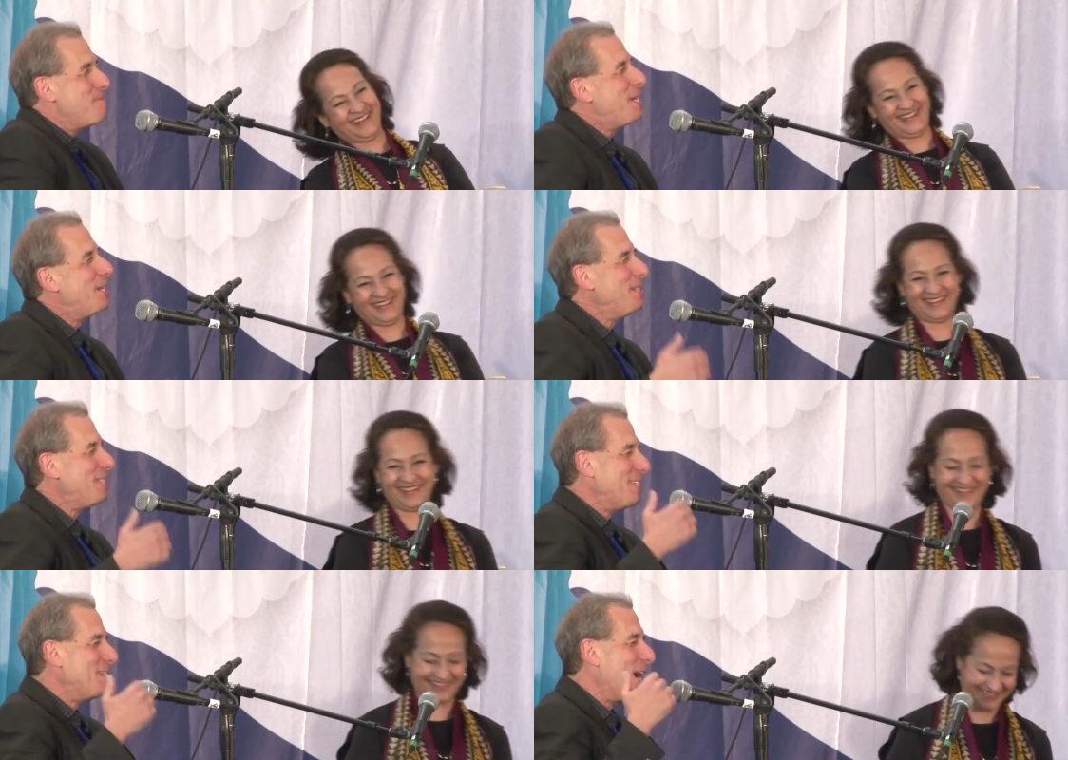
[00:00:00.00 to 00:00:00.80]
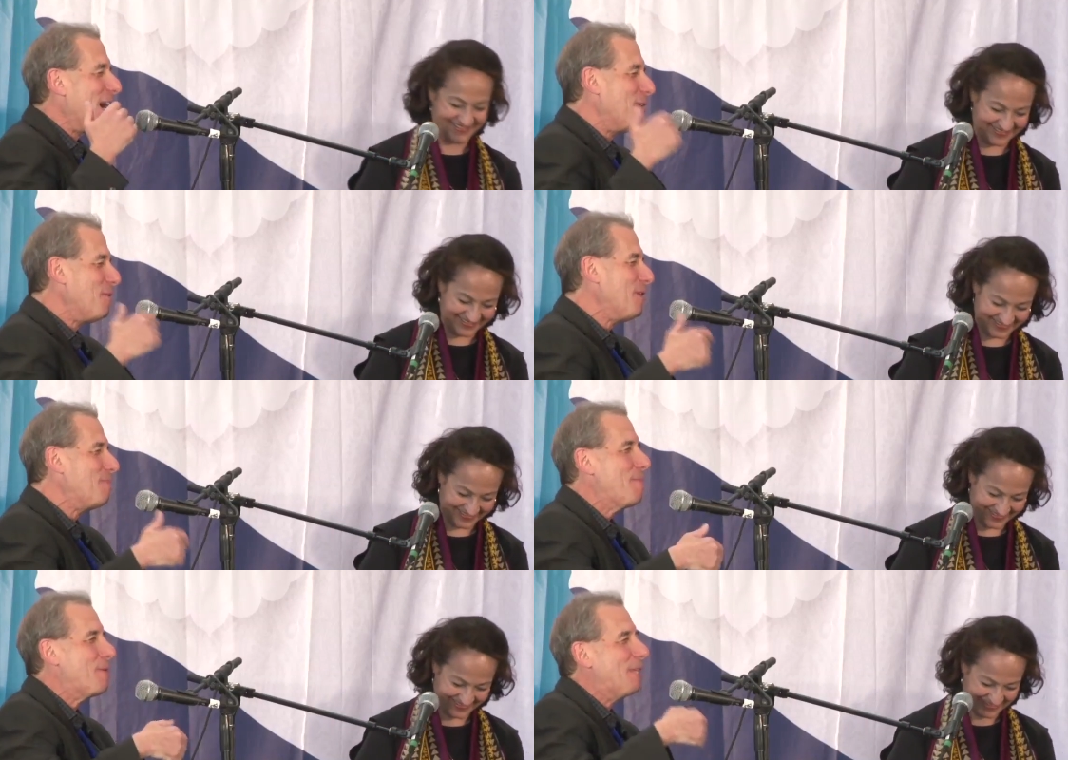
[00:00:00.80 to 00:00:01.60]
Speaker 1: because I don't think
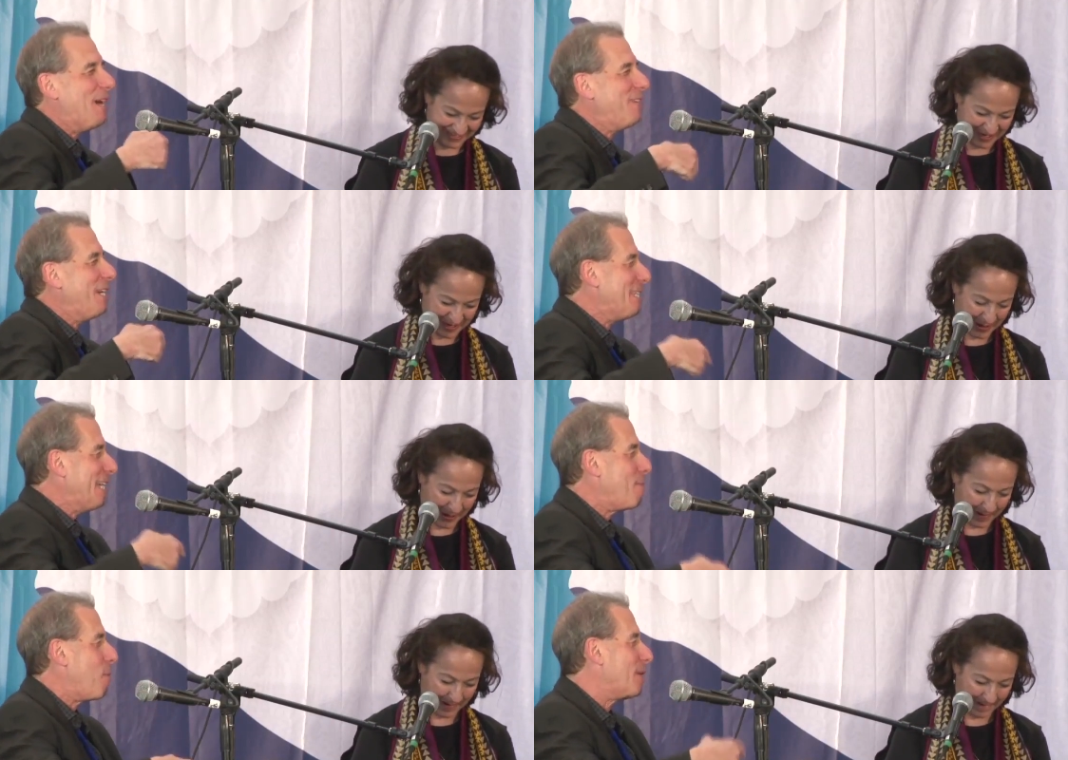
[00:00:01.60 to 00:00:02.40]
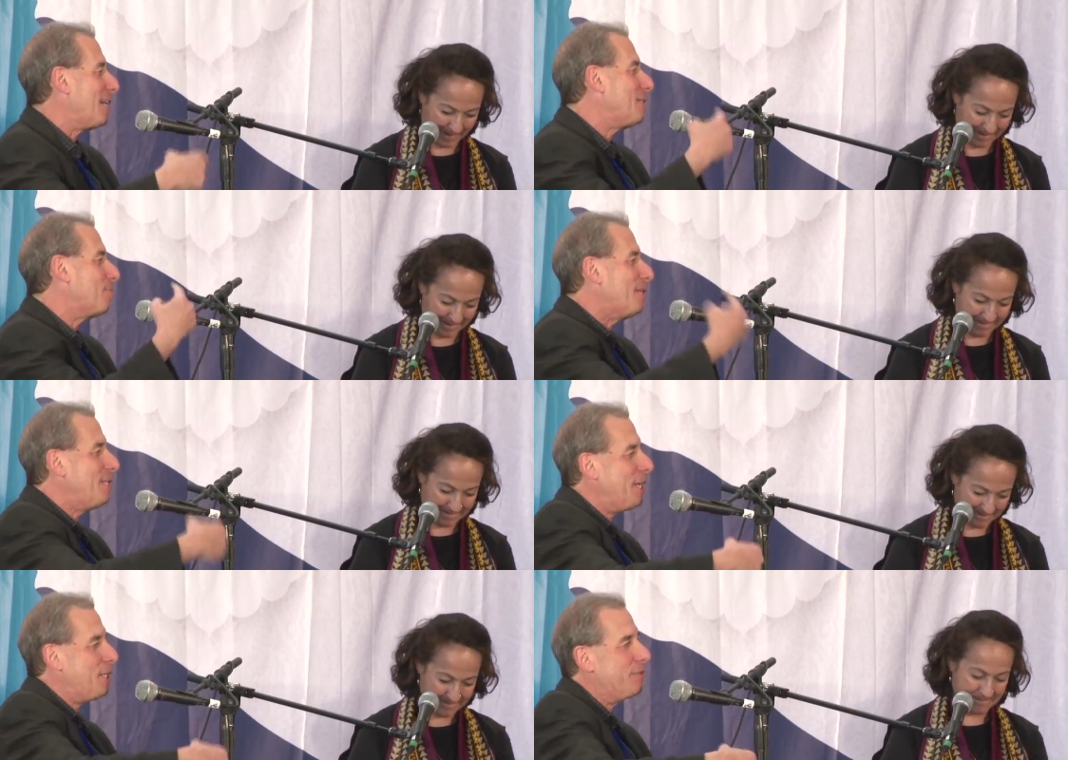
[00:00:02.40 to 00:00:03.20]
people left anything out, but when I did a
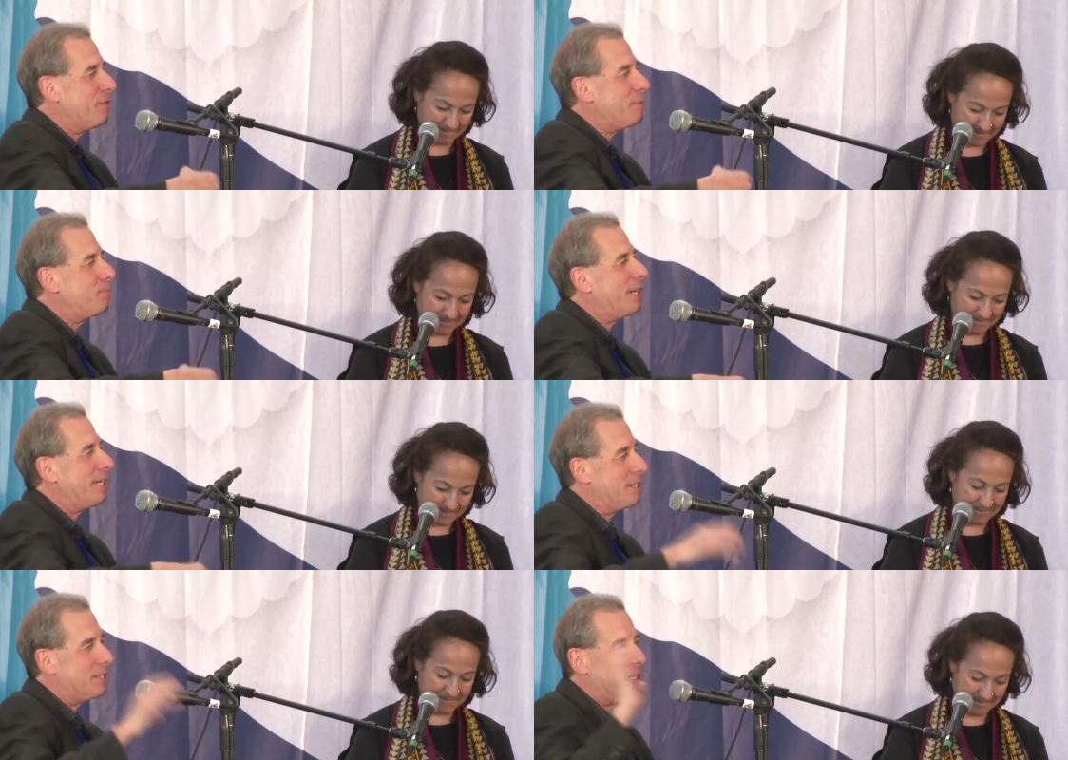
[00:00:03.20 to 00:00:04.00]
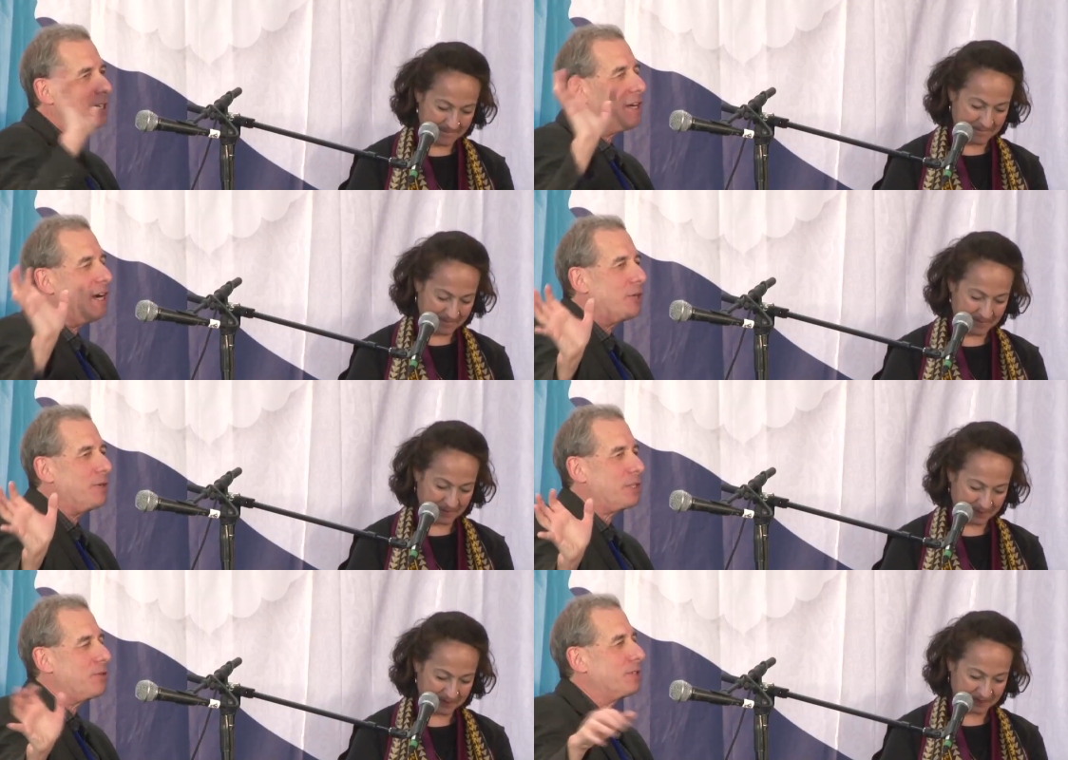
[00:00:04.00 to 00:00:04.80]
presentation of this book at this Congress
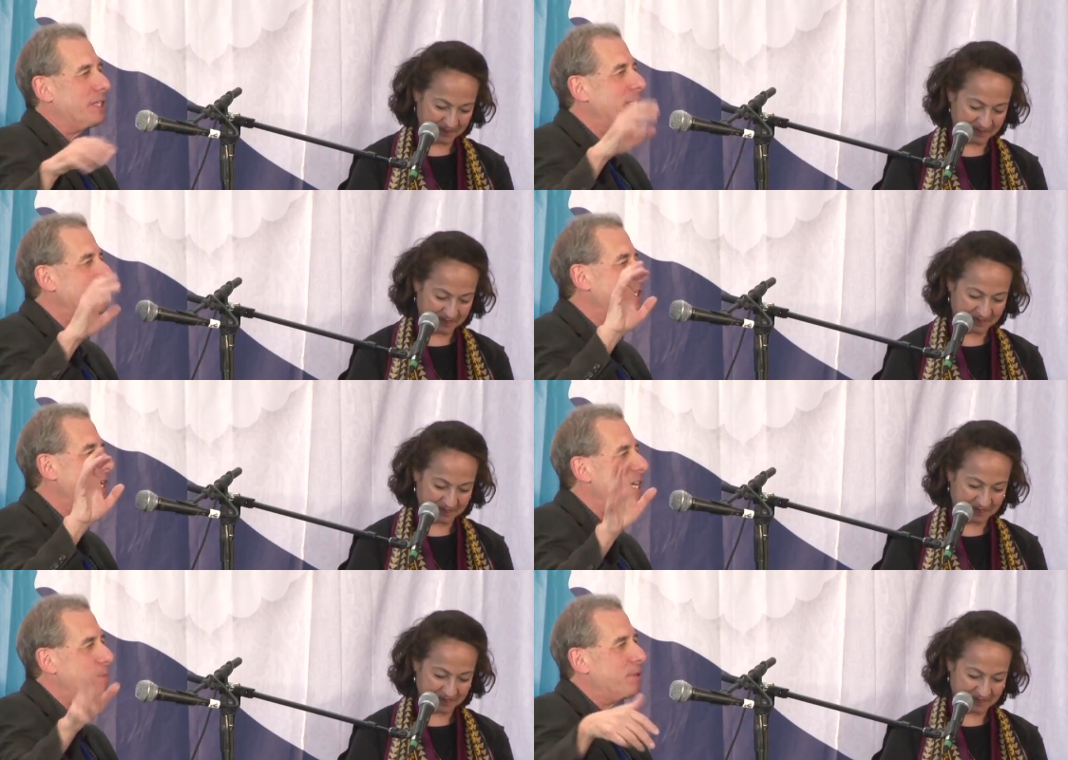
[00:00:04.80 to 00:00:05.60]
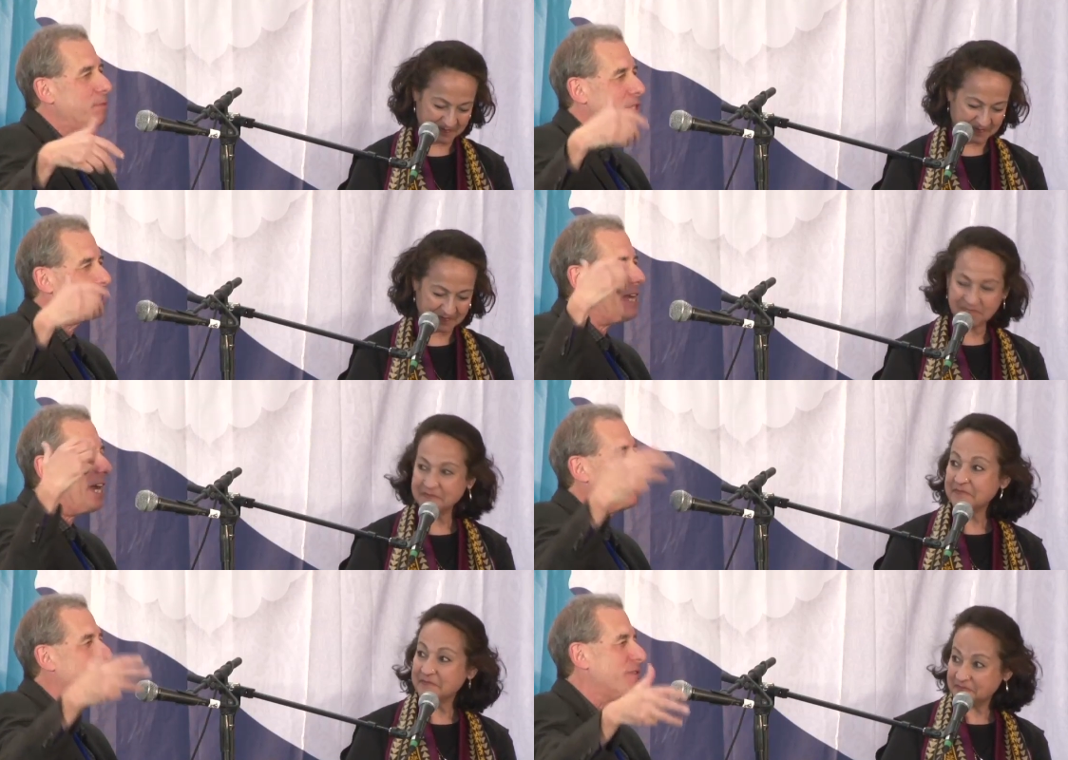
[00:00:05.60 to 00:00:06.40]
called India Diaspora, which is an
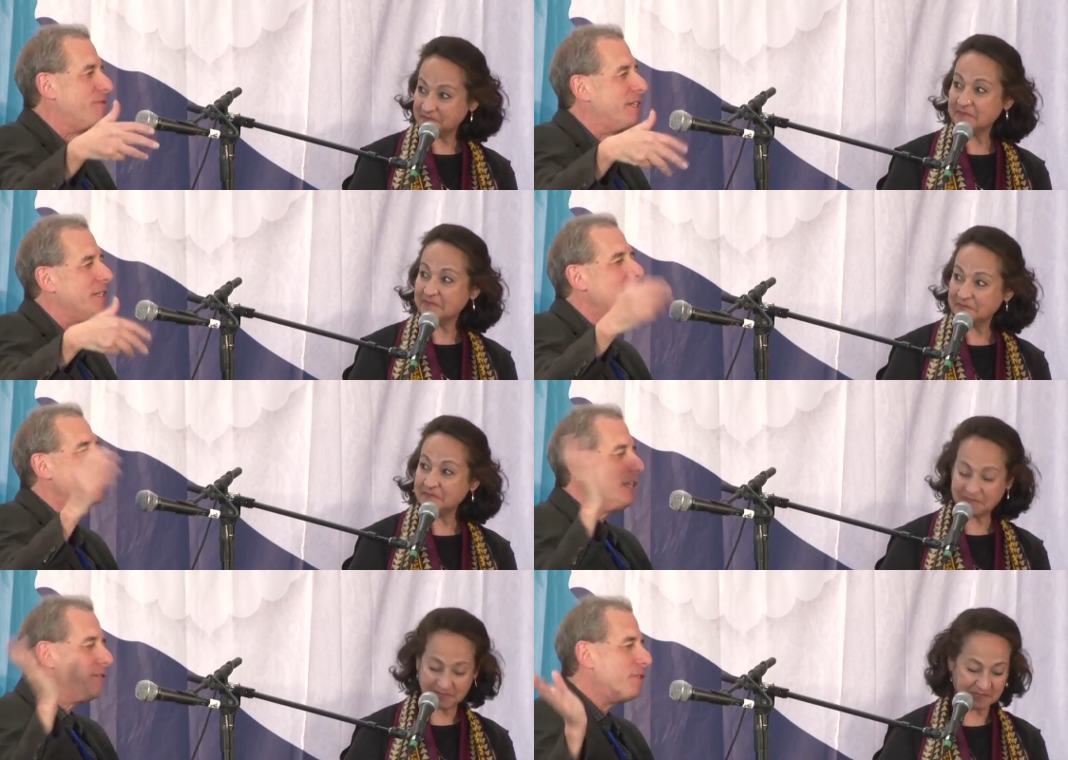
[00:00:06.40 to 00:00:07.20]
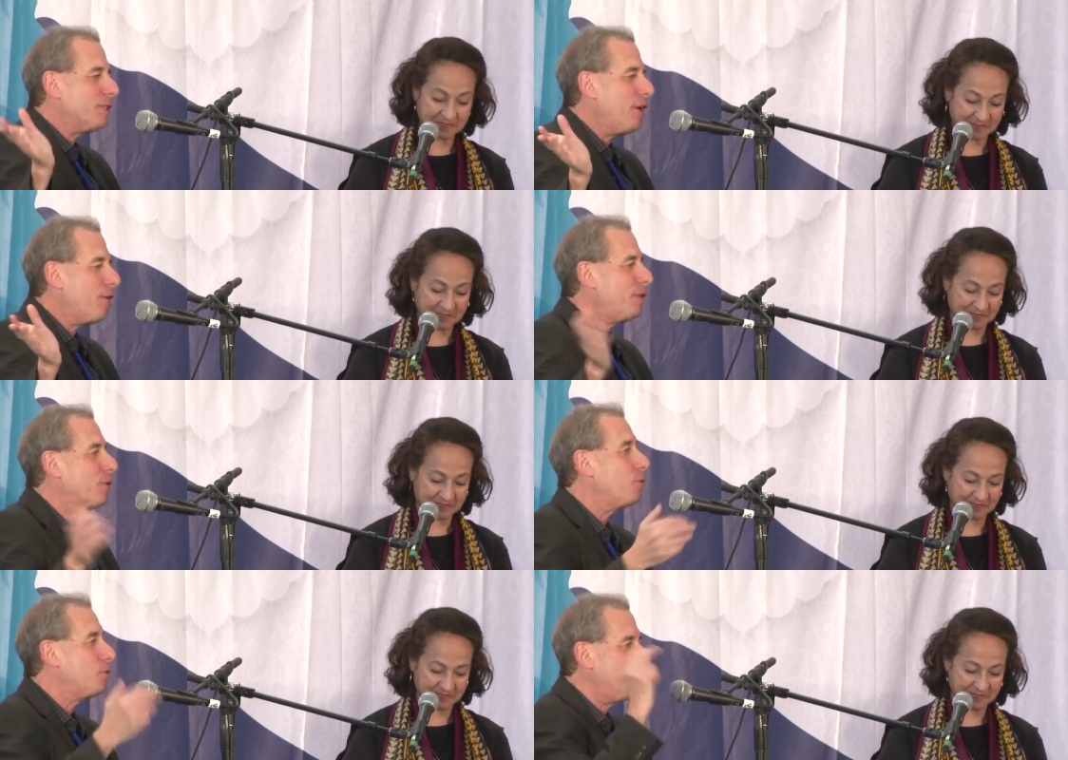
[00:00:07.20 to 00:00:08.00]
annual event in Philadelphia,
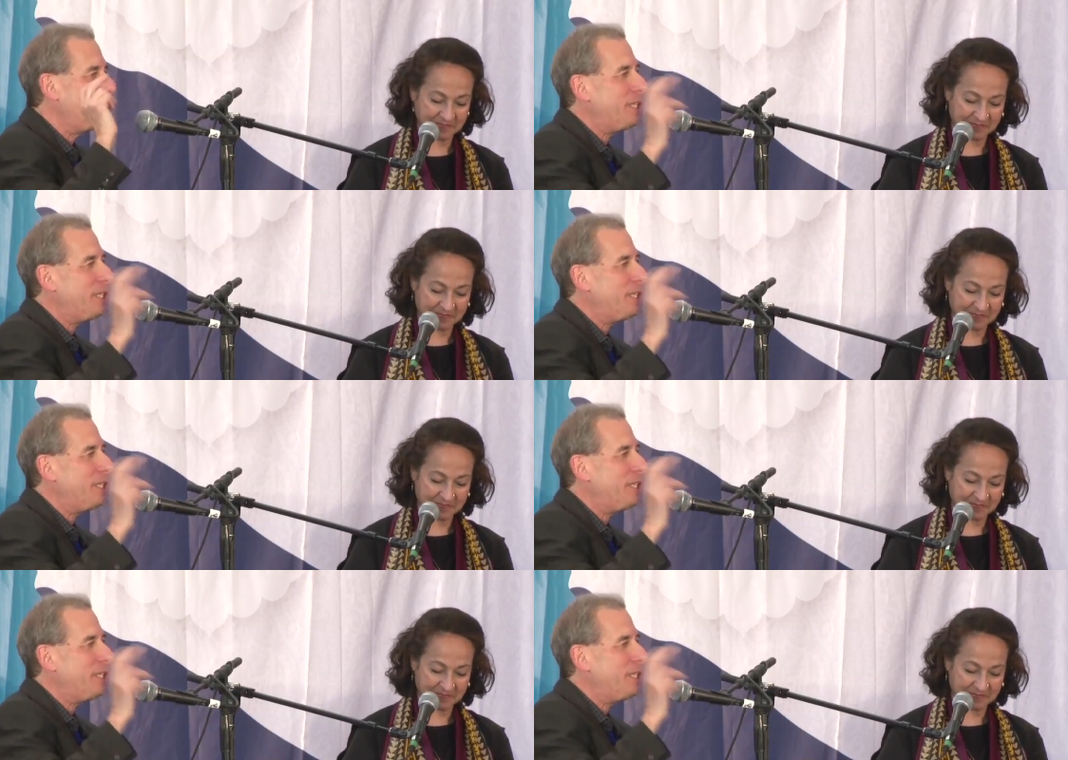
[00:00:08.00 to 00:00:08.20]
two of the